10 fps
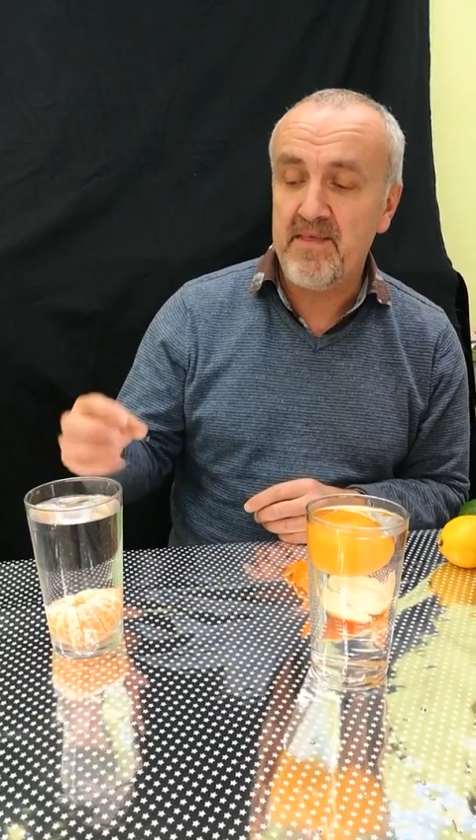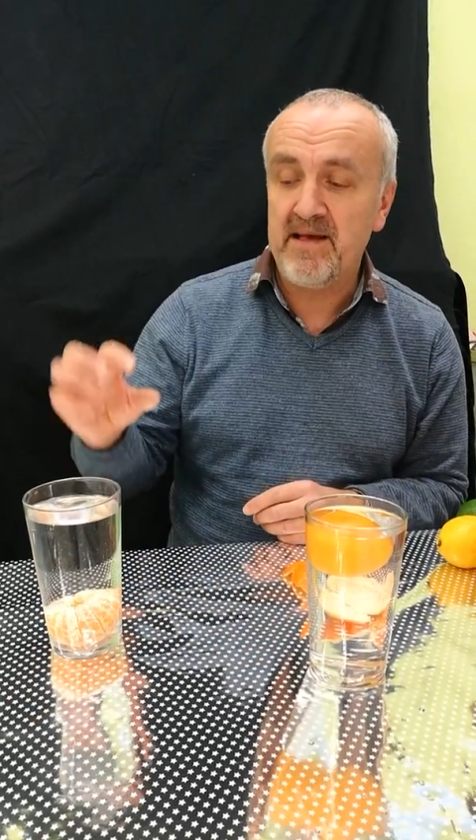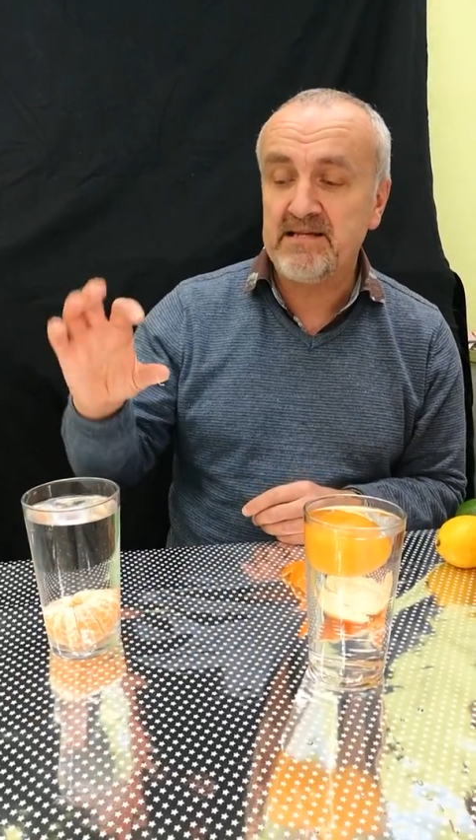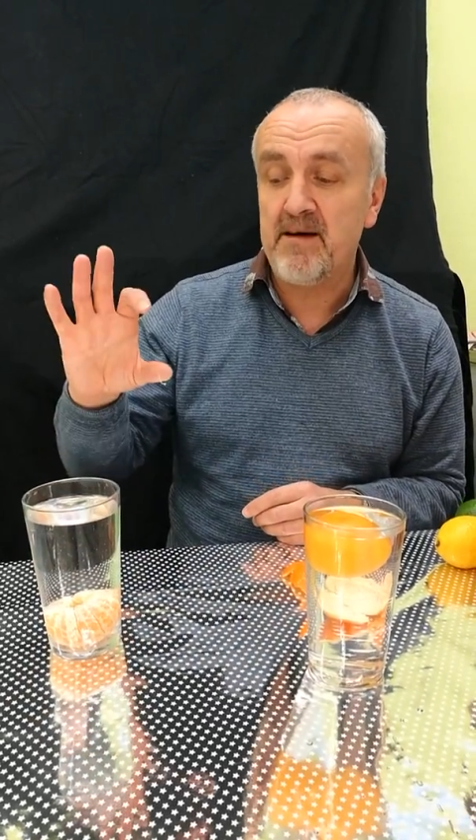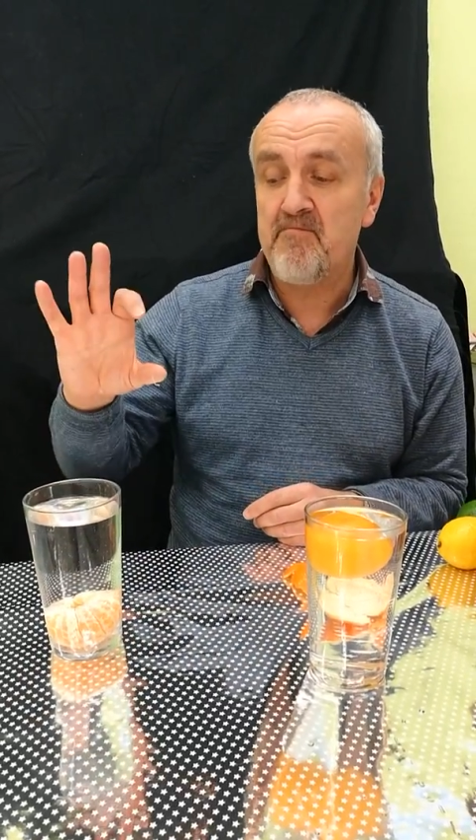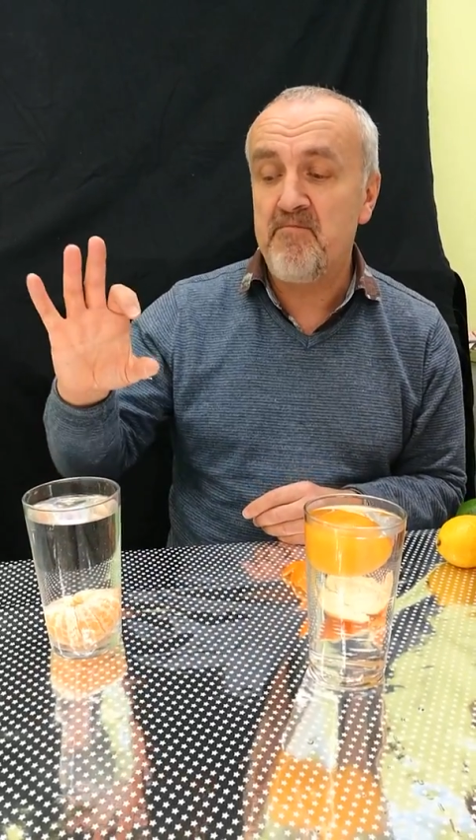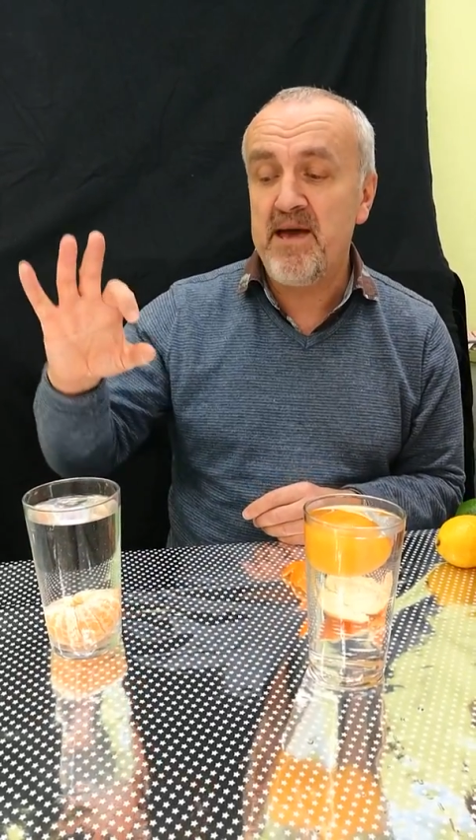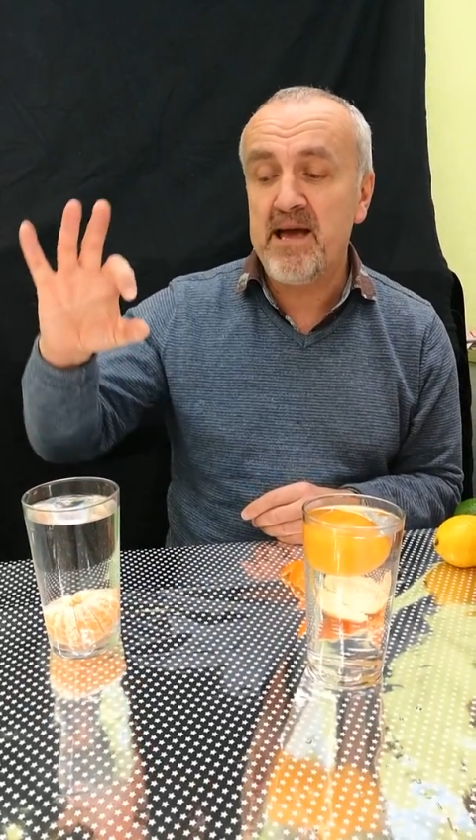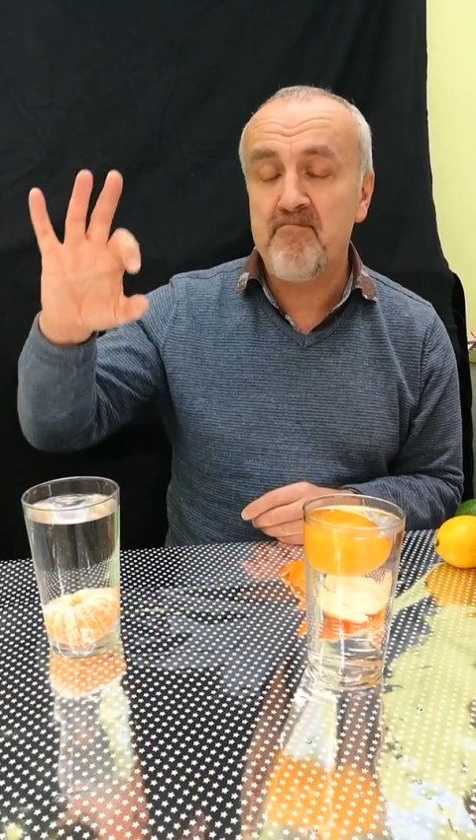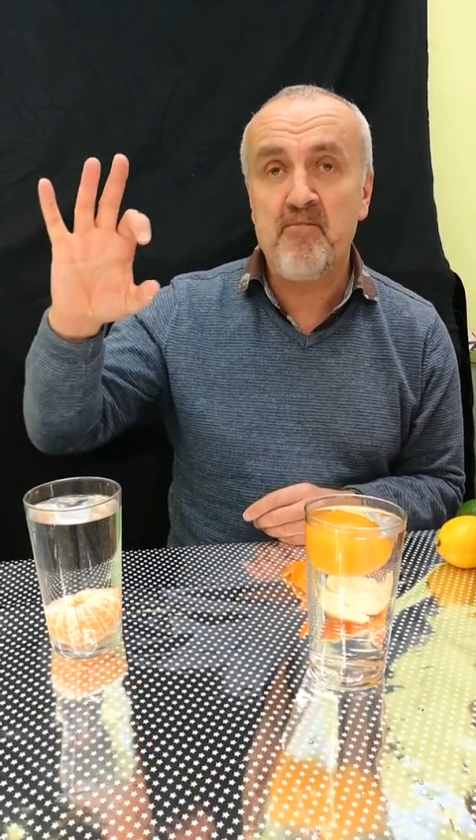there's a
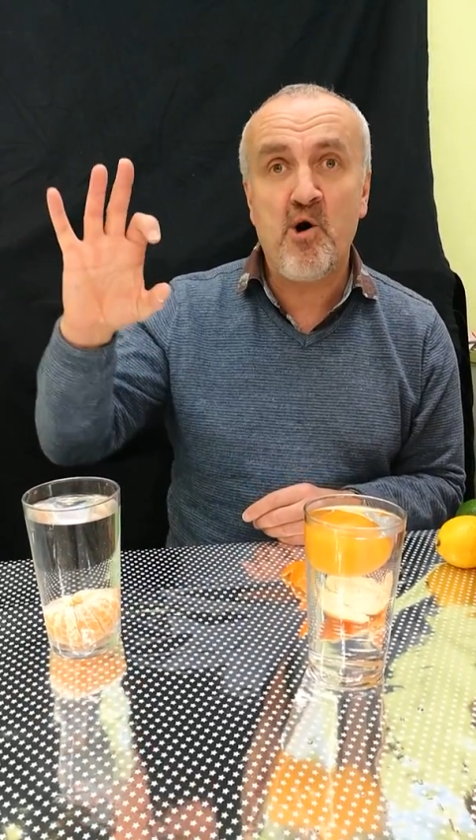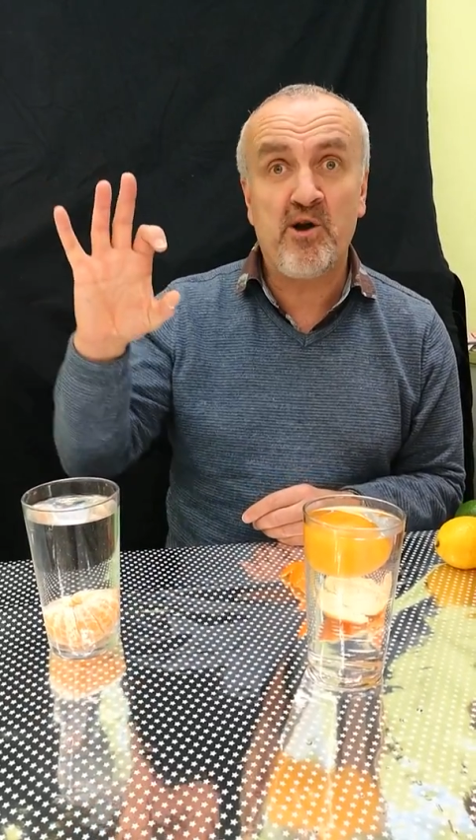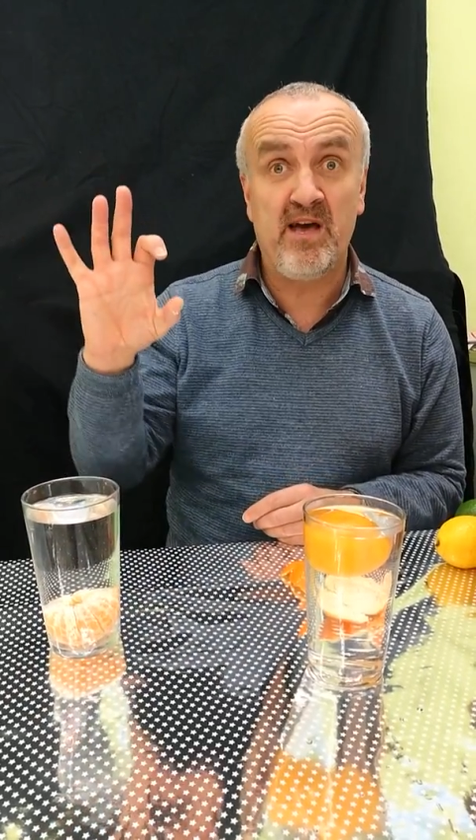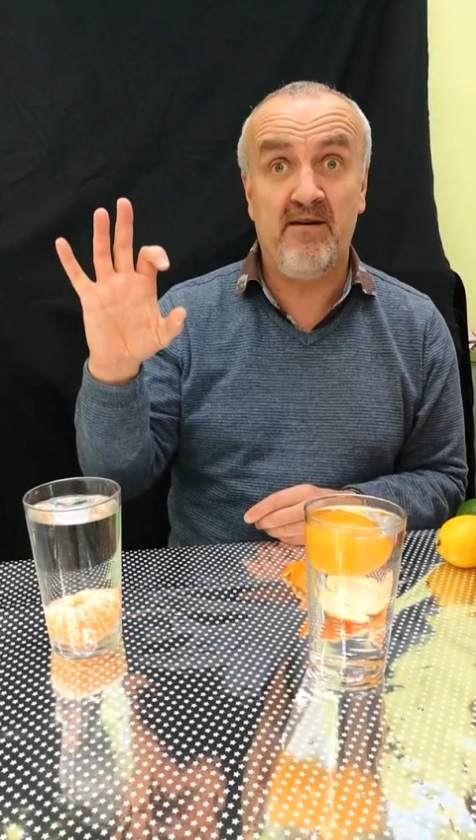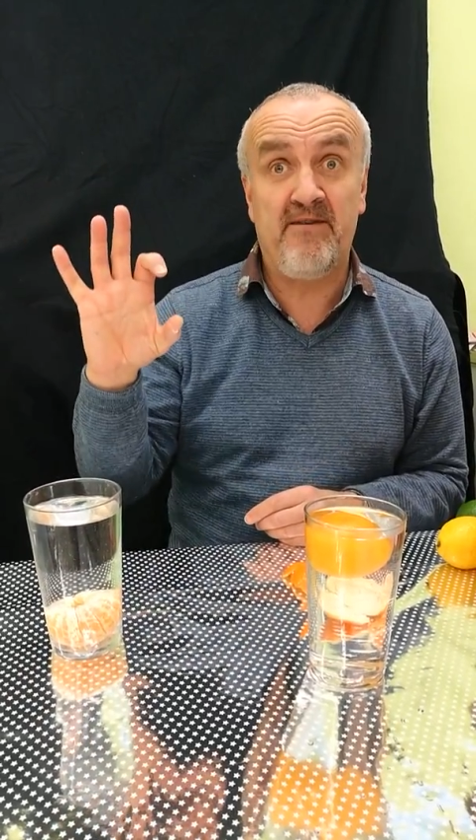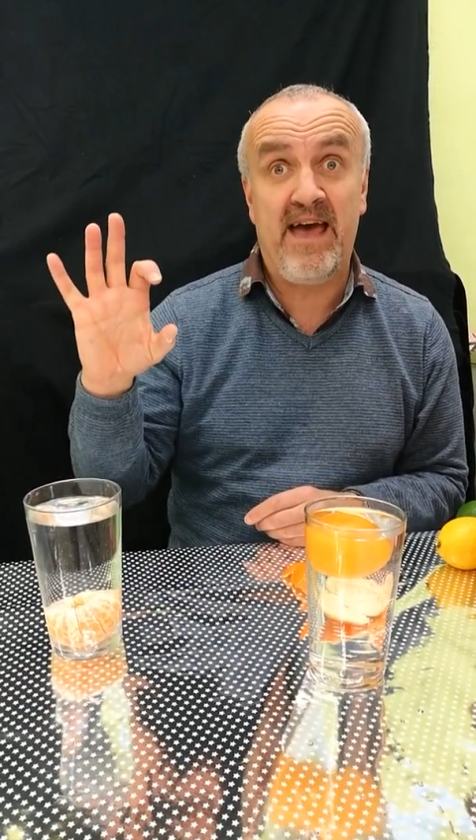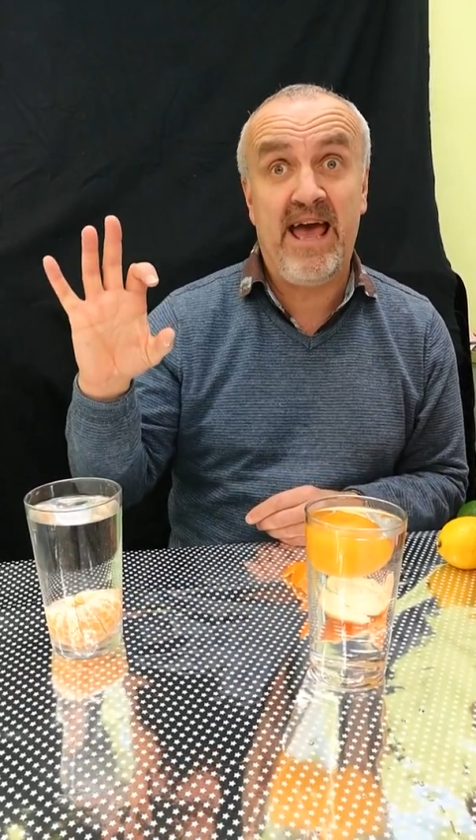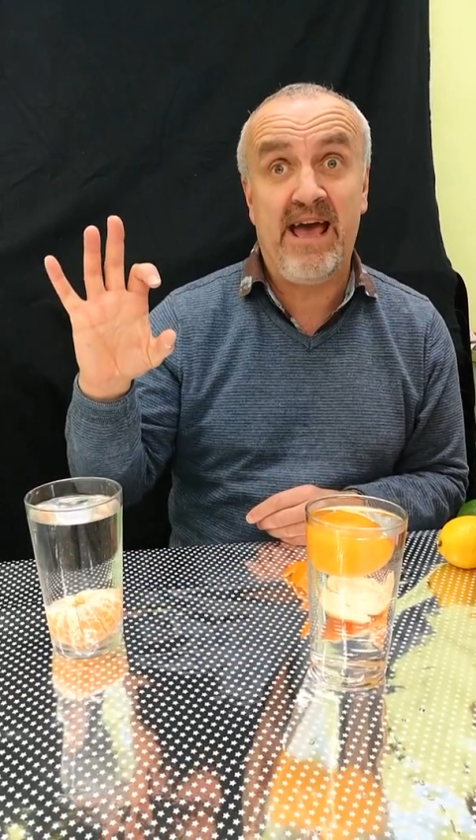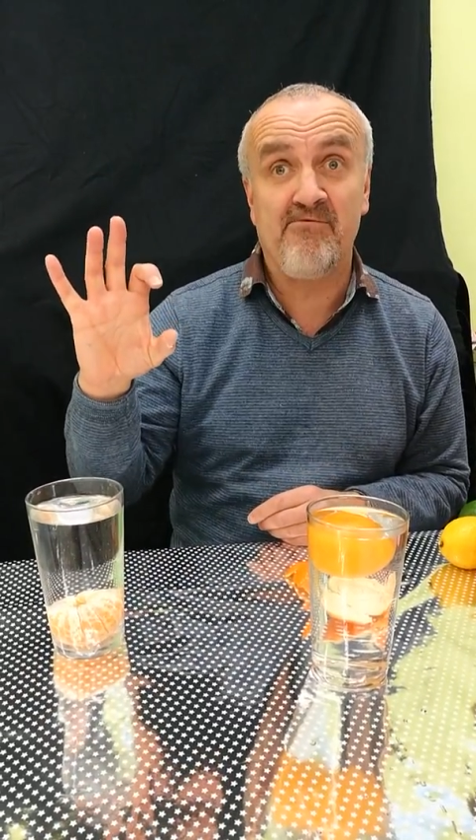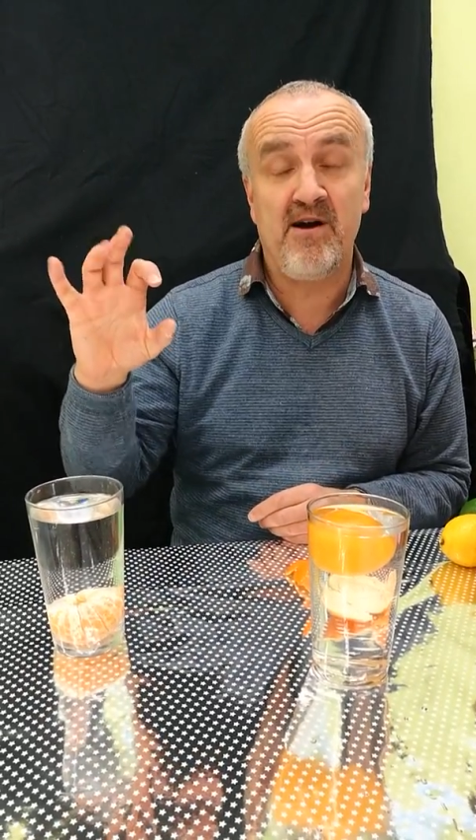big pocket of
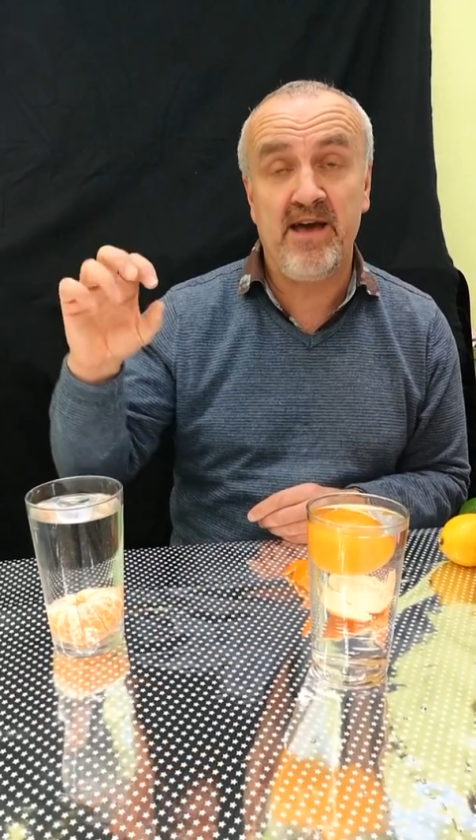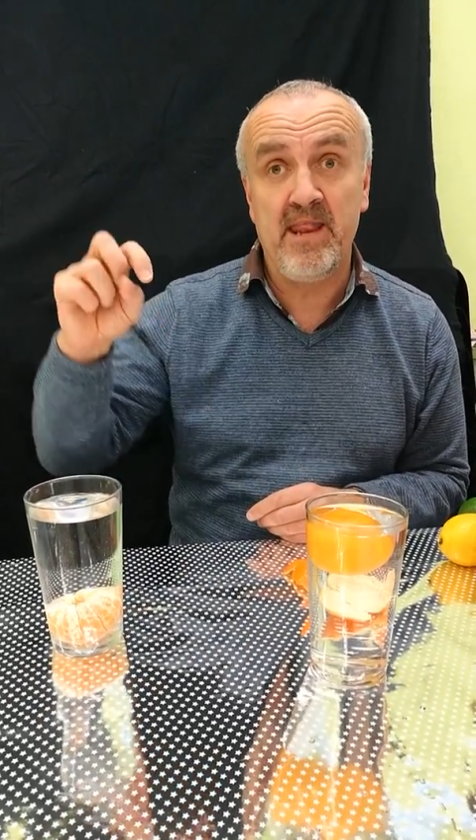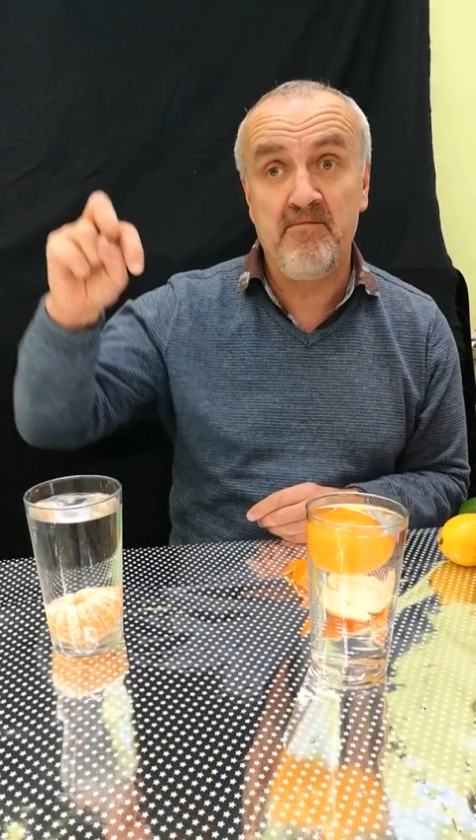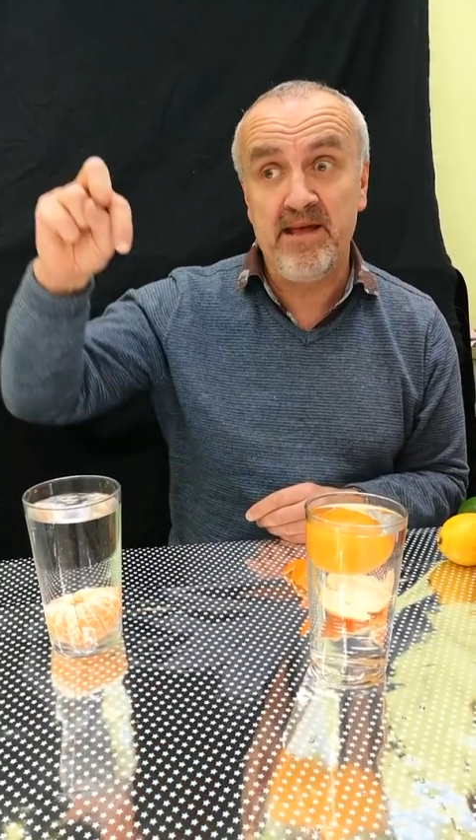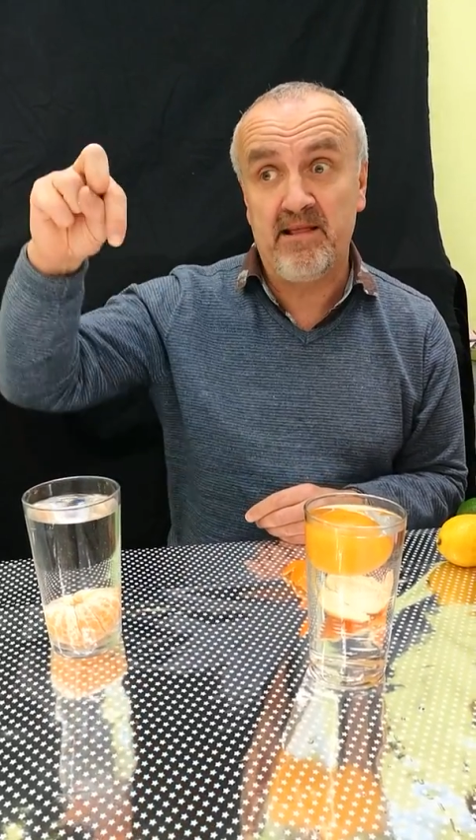air right in the middle.